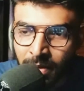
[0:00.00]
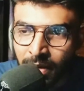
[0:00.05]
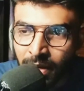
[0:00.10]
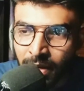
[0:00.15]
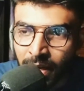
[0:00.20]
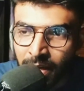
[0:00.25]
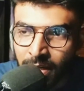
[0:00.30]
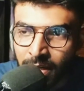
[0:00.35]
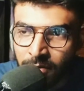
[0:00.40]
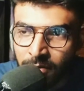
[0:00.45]

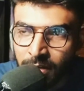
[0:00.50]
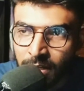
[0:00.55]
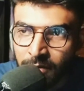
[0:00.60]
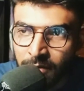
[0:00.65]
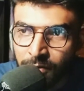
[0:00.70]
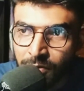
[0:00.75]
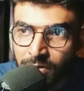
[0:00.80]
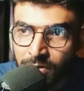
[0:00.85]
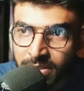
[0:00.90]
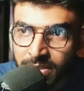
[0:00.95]
And even if
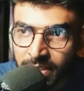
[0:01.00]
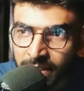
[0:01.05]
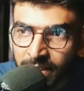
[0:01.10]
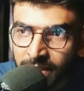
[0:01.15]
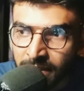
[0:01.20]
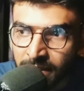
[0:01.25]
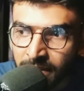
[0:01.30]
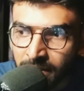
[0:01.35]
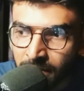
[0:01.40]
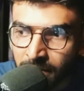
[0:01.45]
you say
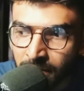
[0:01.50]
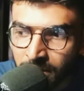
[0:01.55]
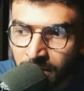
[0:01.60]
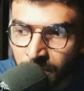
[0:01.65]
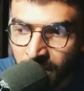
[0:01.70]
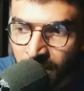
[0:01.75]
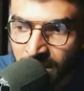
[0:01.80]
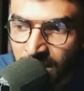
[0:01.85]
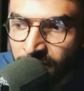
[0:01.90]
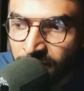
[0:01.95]
it
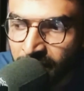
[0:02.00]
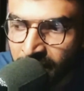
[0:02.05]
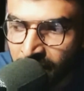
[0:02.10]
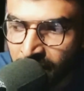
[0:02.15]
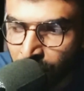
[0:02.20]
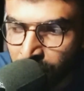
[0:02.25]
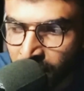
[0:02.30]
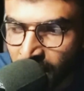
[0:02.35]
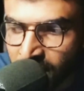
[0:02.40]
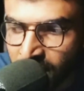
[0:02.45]
specifically
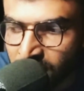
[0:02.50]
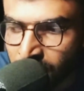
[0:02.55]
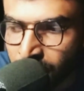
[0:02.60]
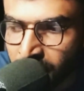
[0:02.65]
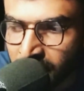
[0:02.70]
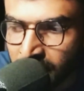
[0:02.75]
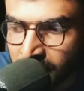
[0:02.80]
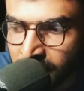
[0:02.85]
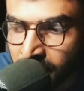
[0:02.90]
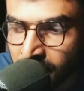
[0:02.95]
to
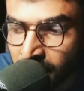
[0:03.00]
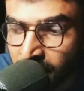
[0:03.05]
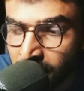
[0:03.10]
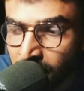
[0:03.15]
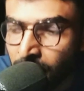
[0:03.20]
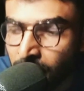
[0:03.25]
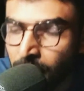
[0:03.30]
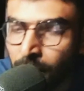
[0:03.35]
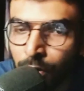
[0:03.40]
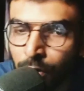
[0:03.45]
ChatGPT that
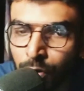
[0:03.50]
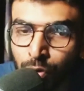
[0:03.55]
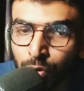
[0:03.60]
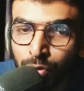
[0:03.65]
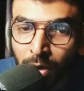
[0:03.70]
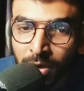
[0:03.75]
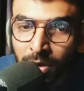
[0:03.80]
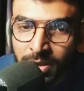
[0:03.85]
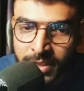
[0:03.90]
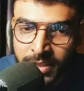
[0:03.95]
do
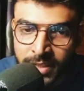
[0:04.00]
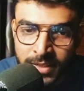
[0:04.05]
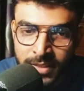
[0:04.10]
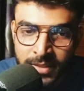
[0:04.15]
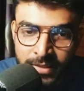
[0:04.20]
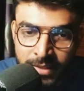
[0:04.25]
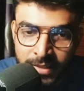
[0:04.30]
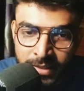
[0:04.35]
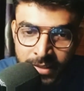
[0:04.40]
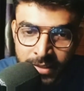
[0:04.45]
not change
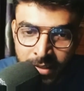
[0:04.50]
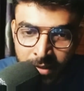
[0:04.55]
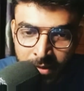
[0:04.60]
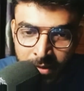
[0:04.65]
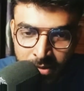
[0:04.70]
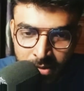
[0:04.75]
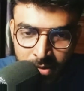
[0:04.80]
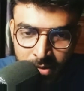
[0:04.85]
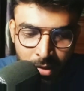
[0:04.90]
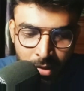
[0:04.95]
anything
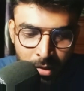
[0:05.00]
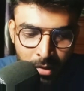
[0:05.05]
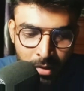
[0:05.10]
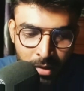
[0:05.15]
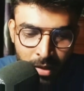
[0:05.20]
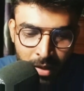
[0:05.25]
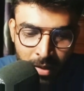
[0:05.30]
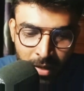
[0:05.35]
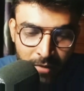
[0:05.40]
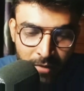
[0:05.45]
else,
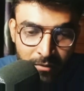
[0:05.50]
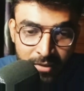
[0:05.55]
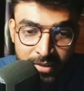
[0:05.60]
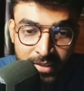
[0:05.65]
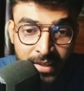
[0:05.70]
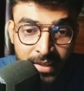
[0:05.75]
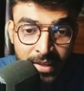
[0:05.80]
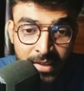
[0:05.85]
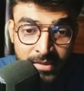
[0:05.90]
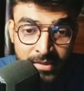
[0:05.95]

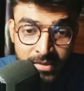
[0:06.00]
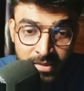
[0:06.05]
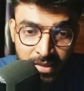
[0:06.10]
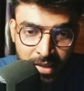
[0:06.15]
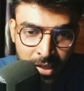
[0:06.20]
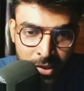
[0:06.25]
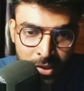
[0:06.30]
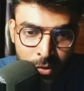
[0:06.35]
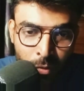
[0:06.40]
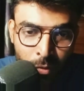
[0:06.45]
everything else
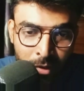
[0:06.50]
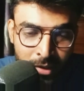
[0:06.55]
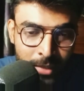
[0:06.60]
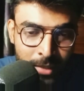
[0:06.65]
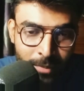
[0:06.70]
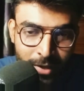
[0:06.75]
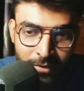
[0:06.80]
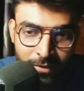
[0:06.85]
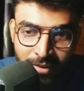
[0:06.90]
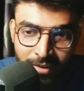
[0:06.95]
is working
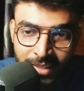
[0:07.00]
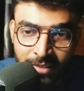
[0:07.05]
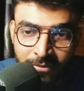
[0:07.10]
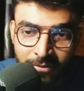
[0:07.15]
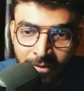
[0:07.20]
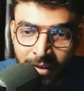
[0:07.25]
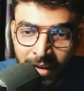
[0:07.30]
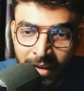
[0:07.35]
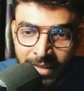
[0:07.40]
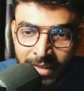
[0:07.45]
perfectly
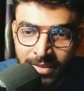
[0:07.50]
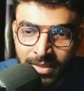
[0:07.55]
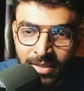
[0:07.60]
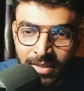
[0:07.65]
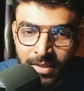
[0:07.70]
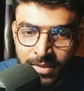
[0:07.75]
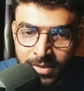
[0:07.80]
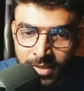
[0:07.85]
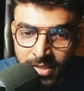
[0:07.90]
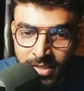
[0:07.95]
fine,
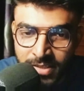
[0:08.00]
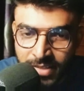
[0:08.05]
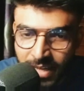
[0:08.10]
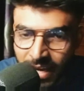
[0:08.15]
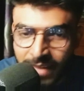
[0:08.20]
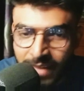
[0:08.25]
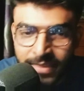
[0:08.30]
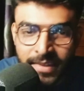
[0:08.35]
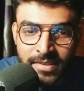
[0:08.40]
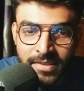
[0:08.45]
just
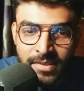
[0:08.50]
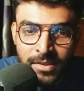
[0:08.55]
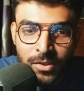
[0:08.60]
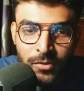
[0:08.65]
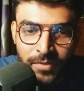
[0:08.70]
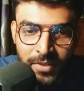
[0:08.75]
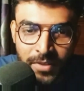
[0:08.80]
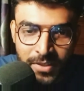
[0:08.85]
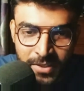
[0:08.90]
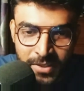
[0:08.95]
add this new
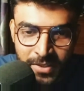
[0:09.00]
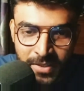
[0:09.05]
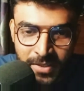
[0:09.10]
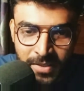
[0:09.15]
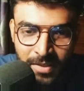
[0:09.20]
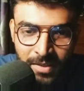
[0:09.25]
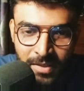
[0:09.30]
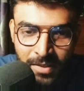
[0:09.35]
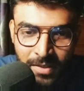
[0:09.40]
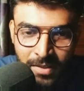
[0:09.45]
feature,
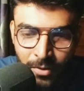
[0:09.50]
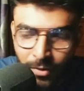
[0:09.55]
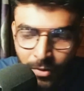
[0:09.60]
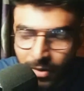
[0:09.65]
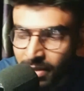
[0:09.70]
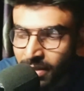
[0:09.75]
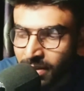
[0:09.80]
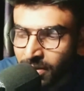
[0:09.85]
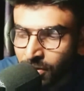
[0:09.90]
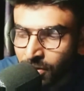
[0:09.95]

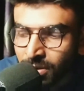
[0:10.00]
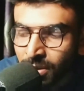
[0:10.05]
okay, into the